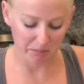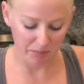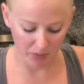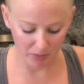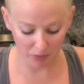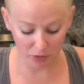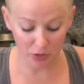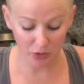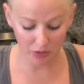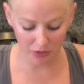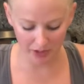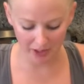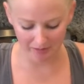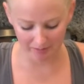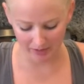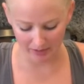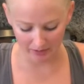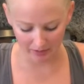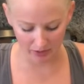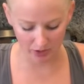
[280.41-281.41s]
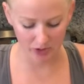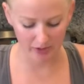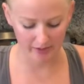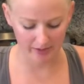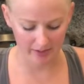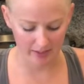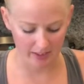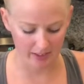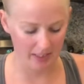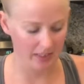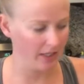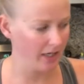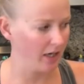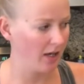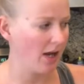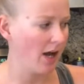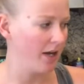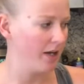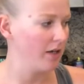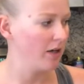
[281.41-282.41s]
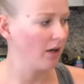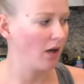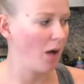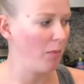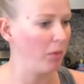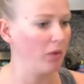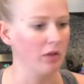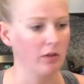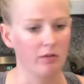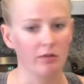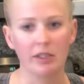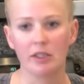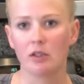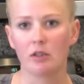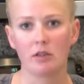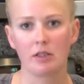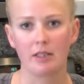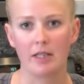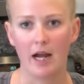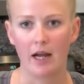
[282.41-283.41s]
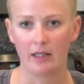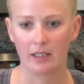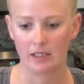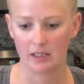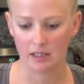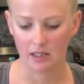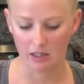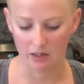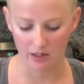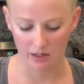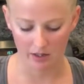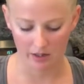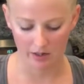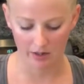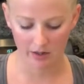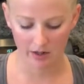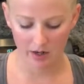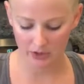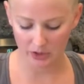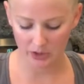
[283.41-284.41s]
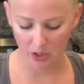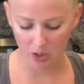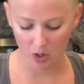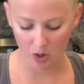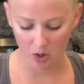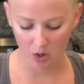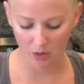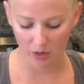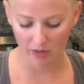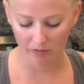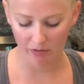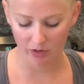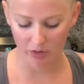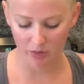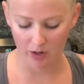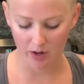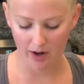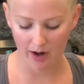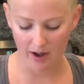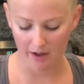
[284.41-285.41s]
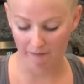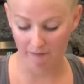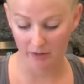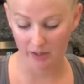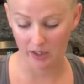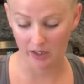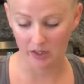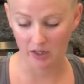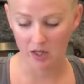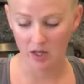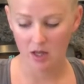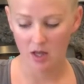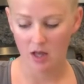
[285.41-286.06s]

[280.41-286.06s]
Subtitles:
The majority of my lunch is this, and then I add in a couple of little snacks in there. So if you are having